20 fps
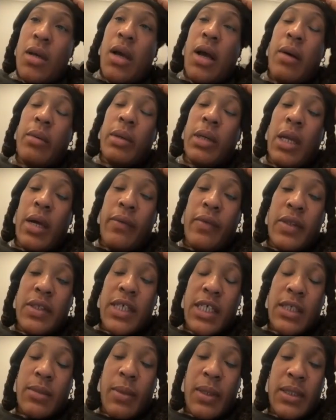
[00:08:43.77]
I would love to
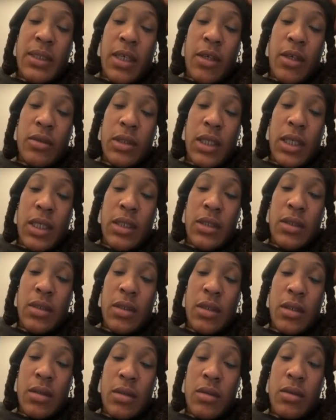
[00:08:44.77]
test my skills
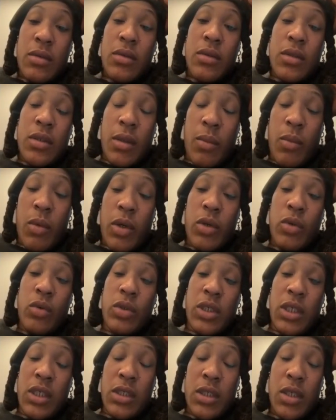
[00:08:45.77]
against someone who
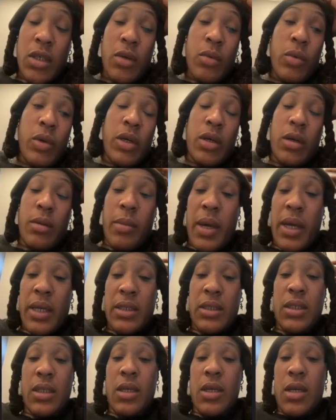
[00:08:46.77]
is considered one of the
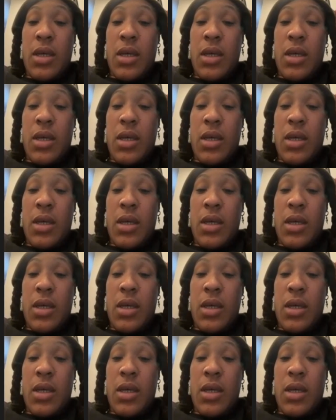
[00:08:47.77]
best.